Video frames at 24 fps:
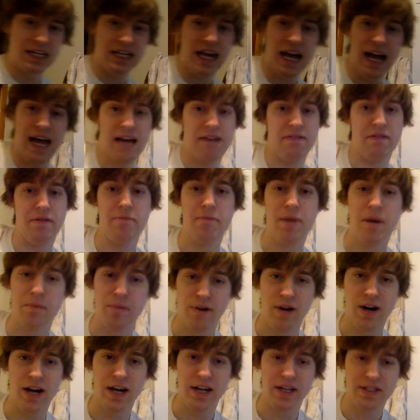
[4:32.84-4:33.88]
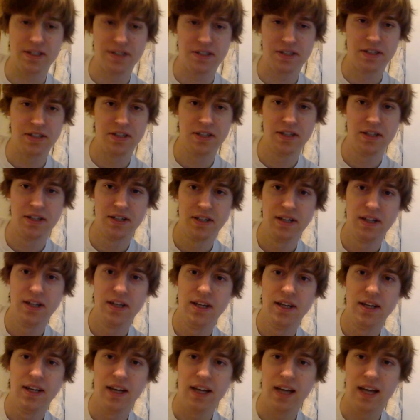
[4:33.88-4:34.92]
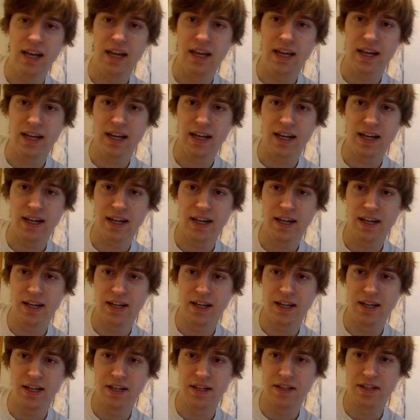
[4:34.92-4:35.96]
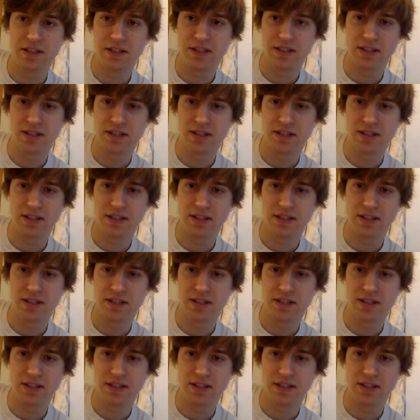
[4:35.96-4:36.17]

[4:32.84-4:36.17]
to have it memorized. And